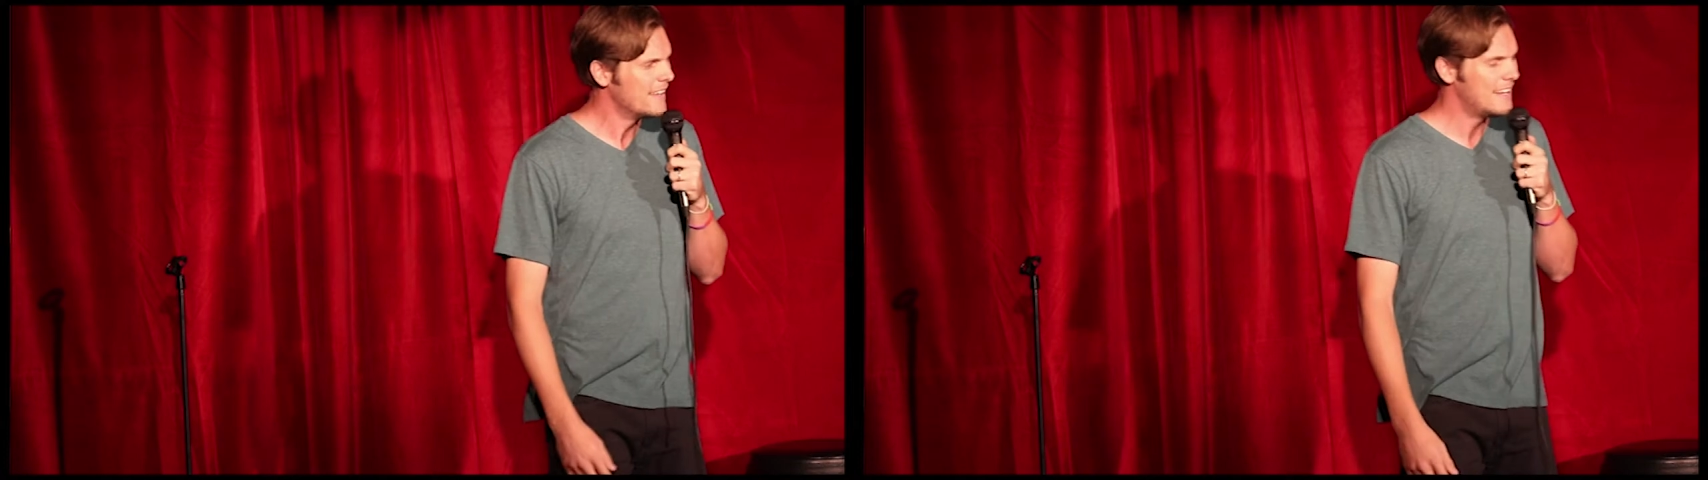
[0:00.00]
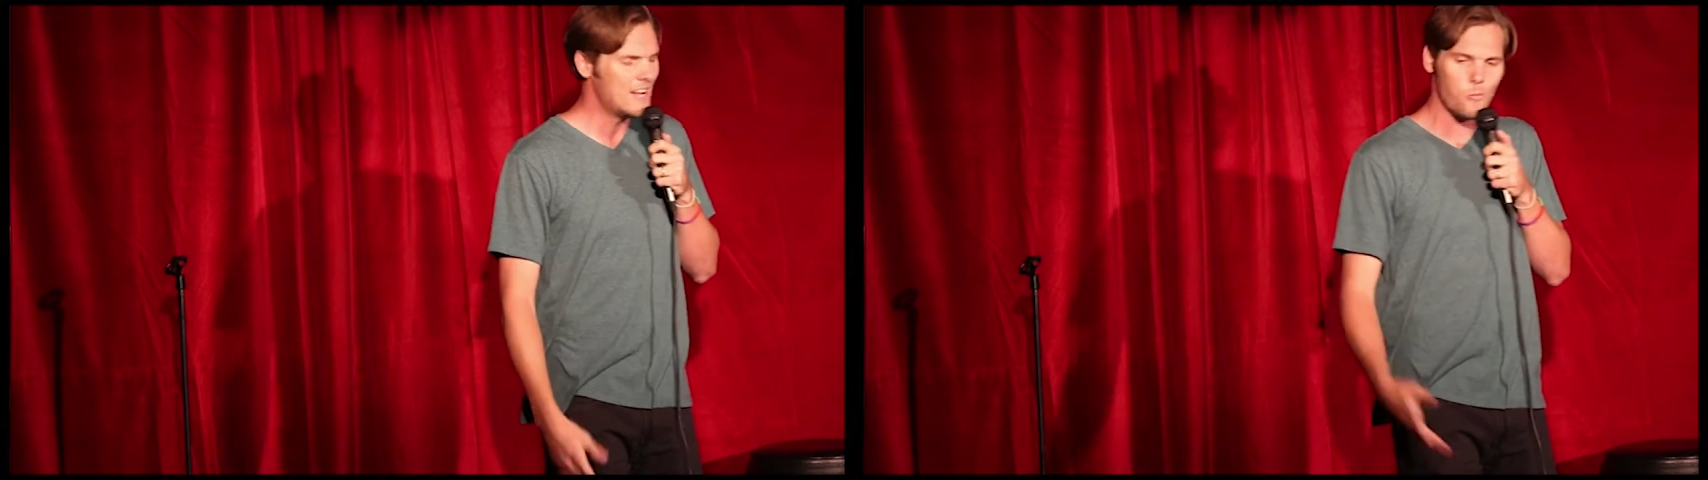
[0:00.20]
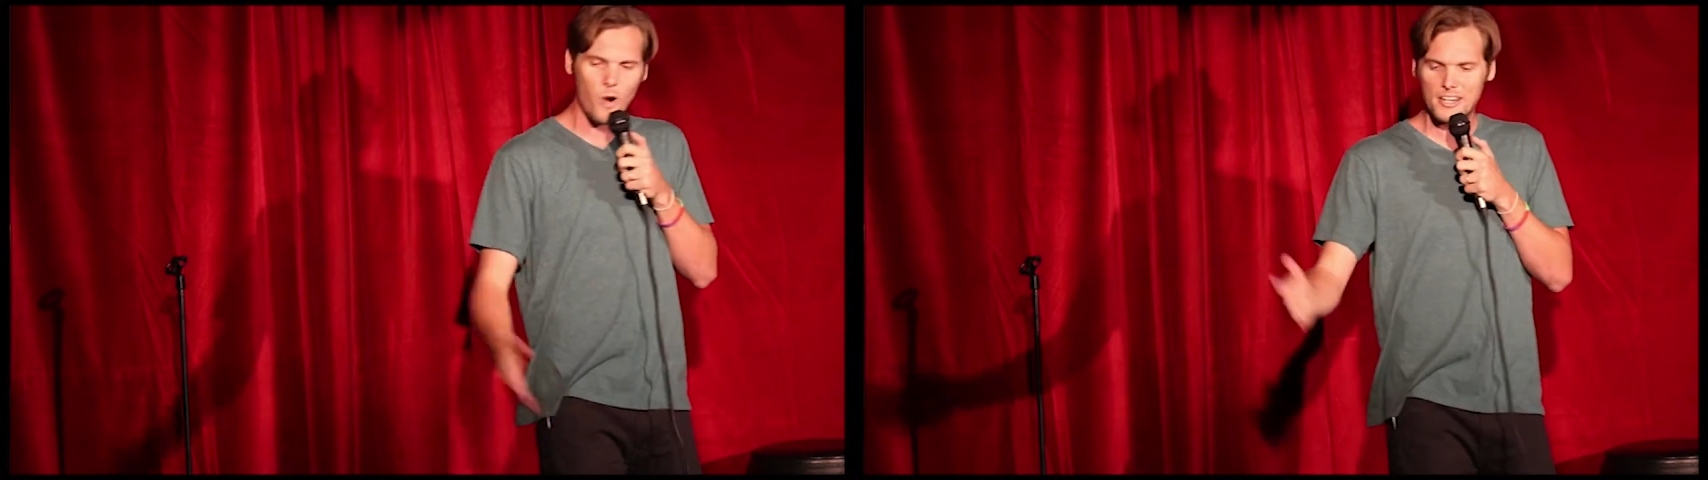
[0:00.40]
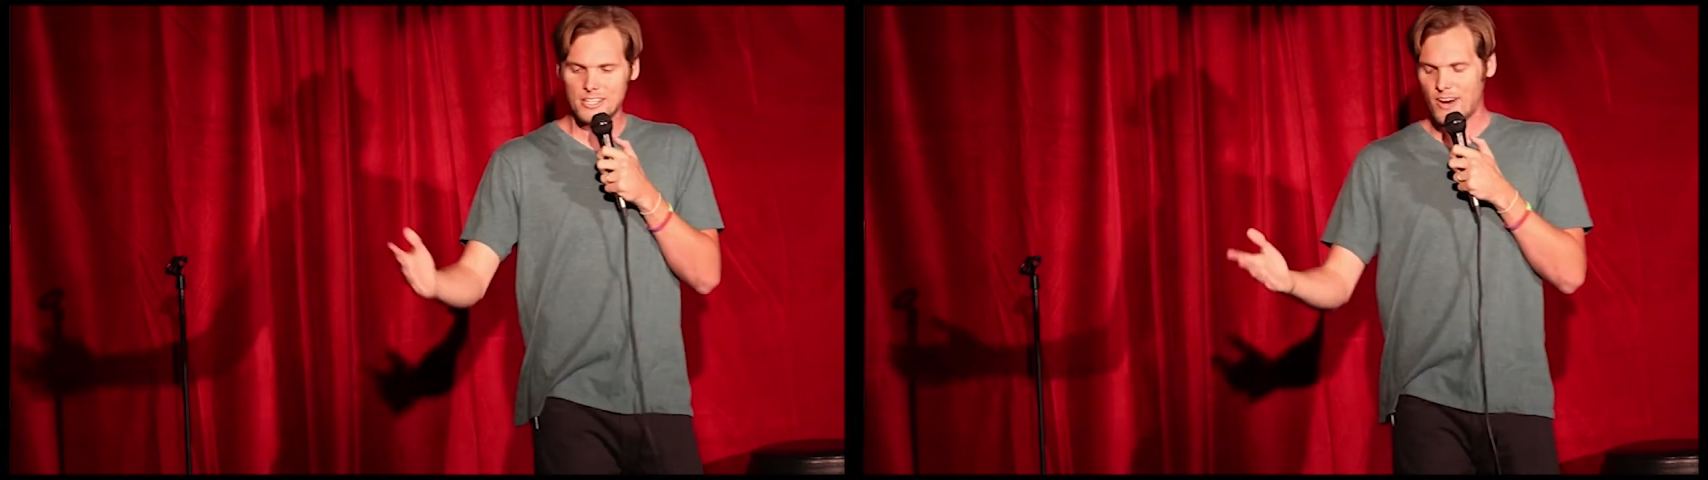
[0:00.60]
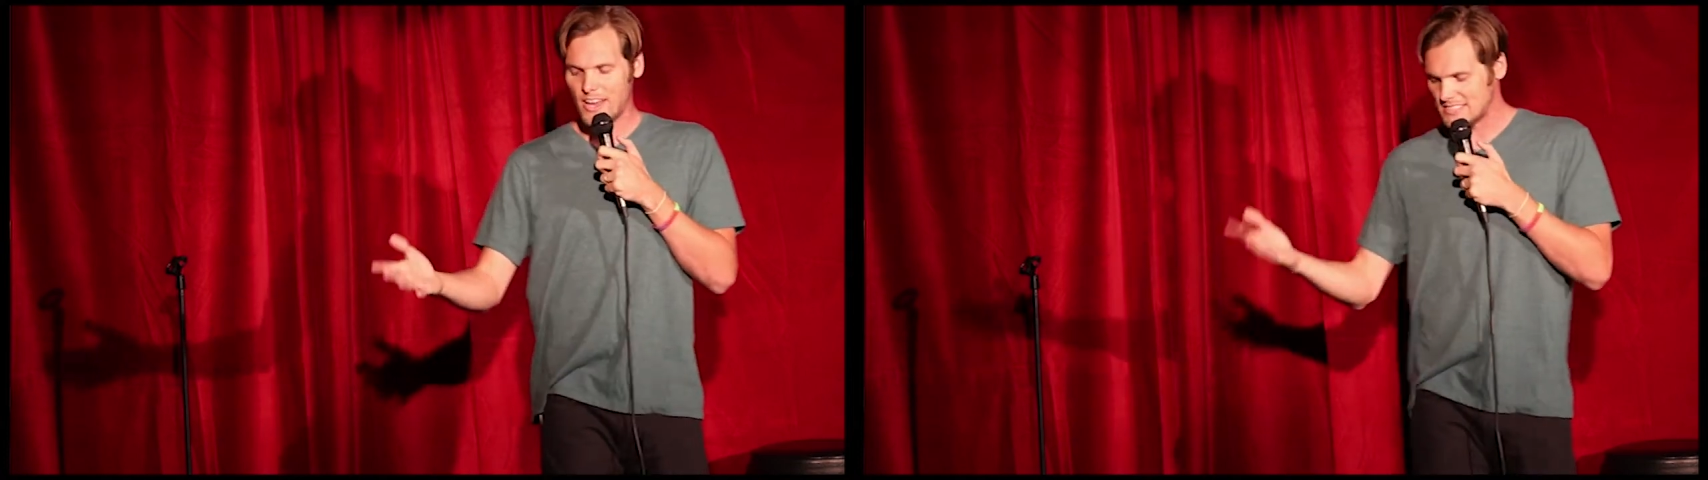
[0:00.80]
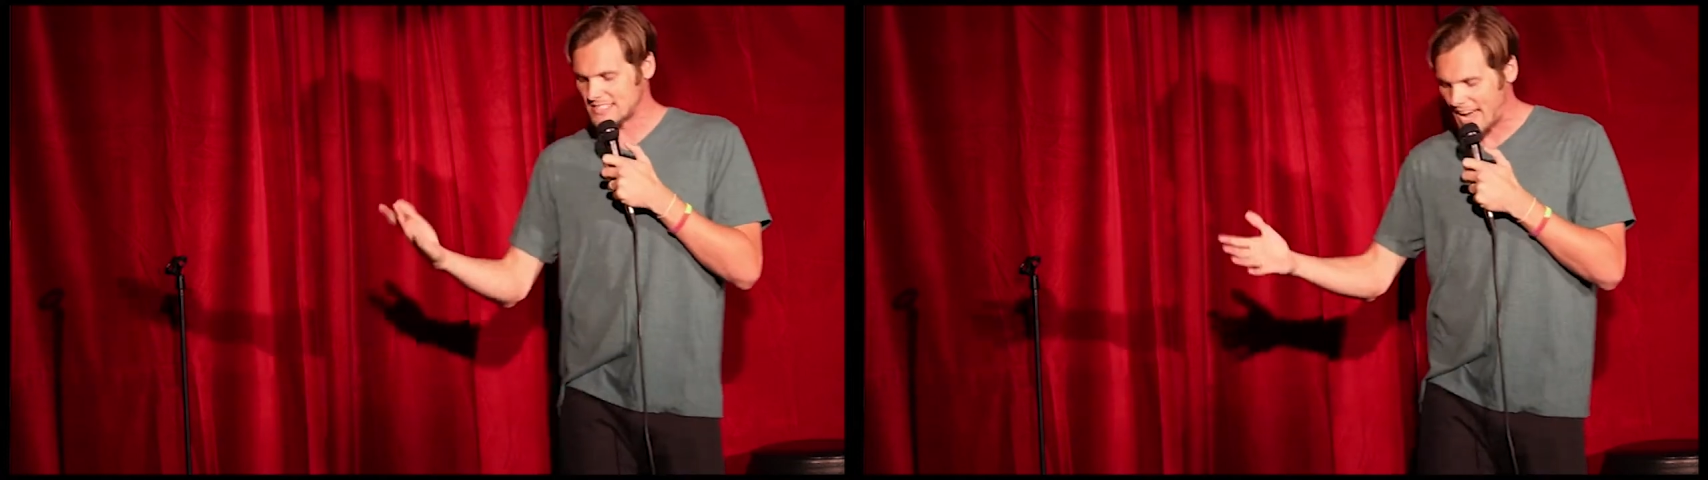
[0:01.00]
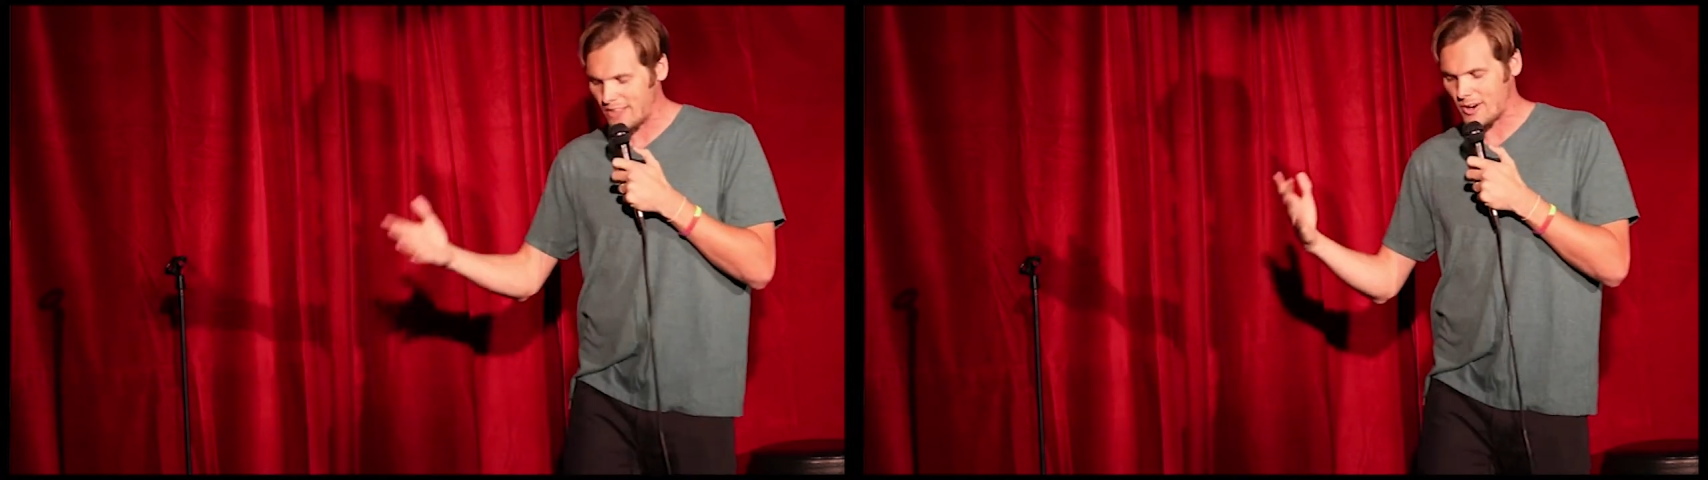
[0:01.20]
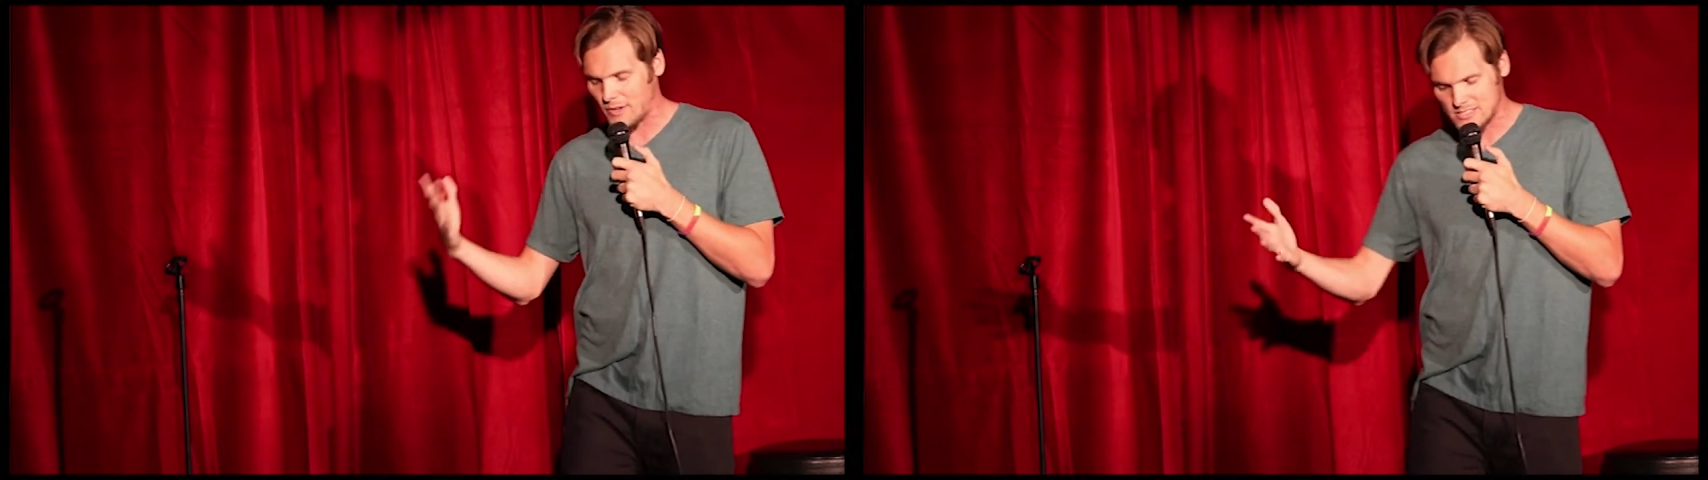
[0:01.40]
And now I'm walking around this
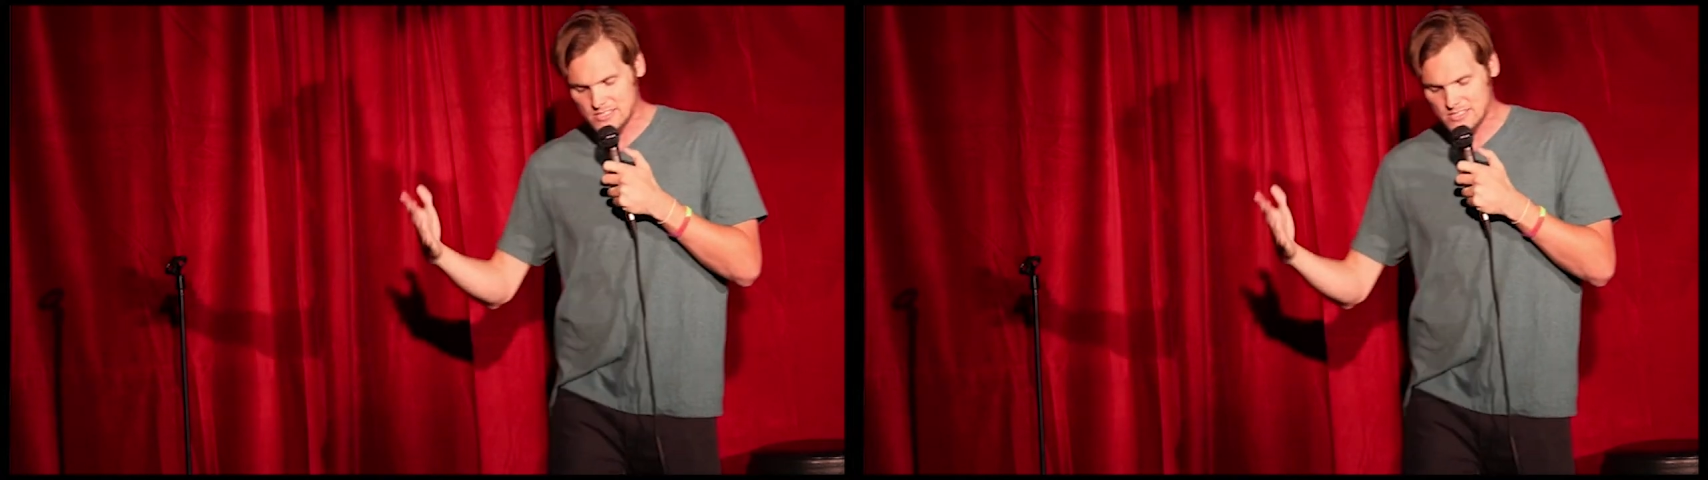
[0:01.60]
gallery, I'm like,